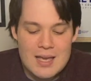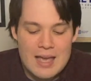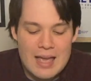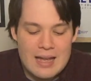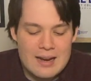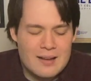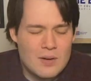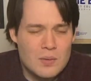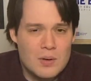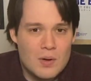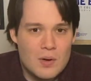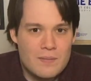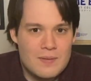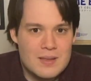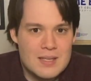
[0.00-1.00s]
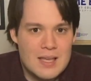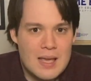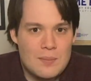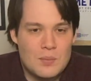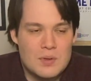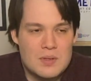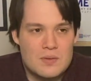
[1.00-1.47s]
And I don't know if this
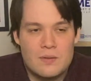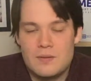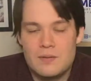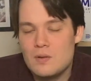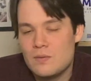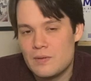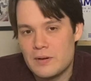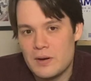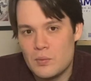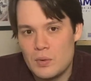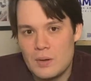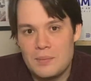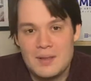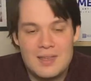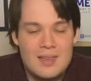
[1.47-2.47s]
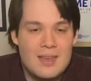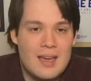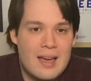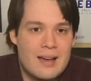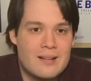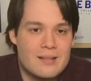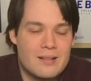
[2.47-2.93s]
game was reviewed very well, but he
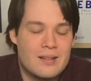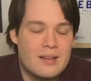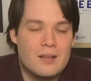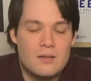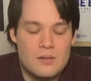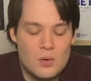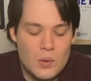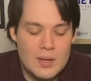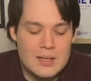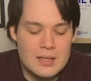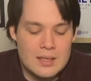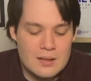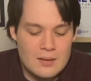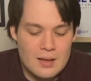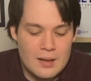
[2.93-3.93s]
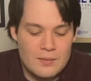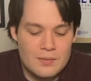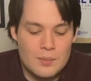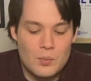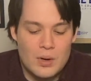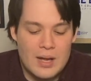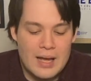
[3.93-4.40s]
actually enjoyed it
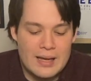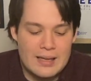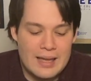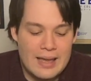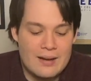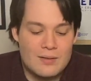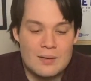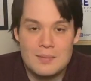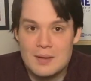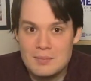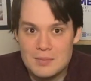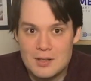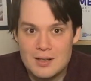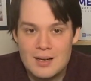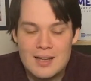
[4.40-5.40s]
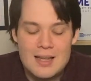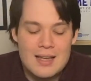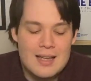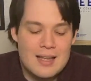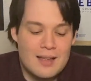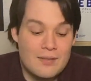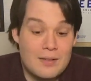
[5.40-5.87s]
from what I can remember,
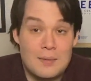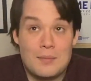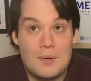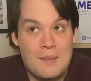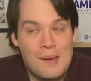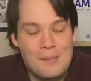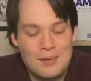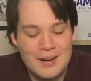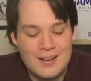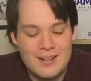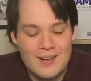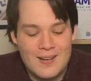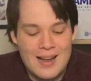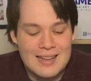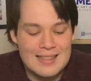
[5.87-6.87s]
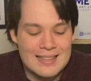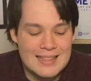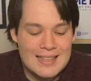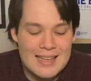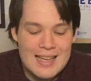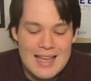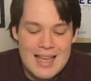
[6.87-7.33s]
if I'm remembering correctly.
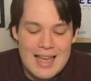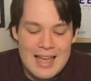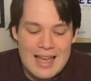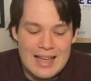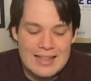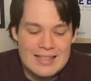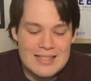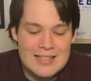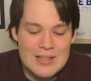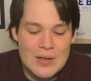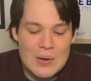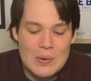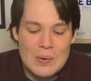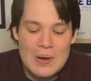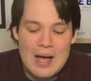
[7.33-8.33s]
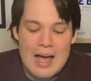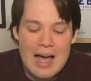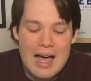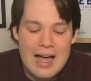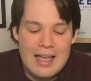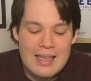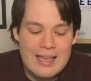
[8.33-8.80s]
And so
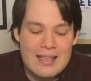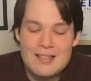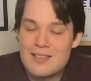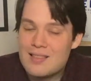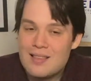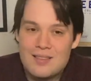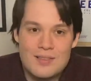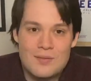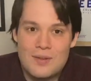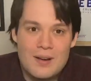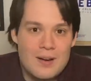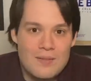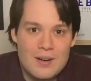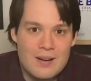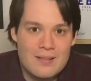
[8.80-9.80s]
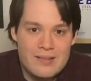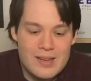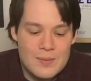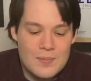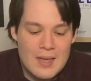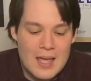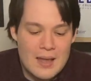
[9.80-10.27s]
this is a very
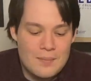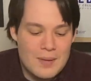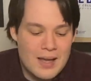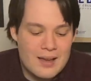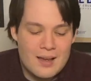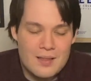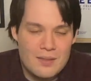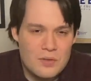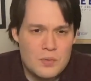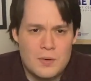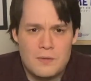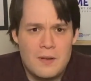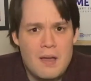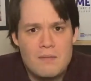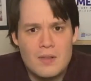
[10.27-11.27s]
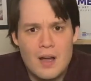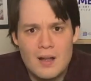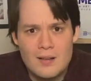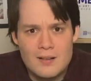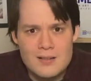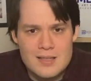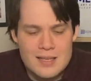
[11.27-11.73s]
cheap game. I got this for
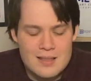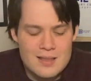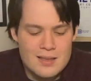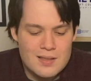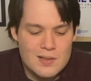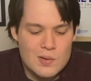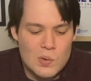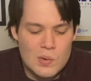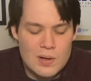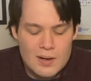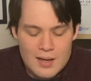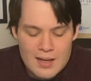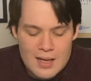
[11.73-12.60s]
$5 at this store.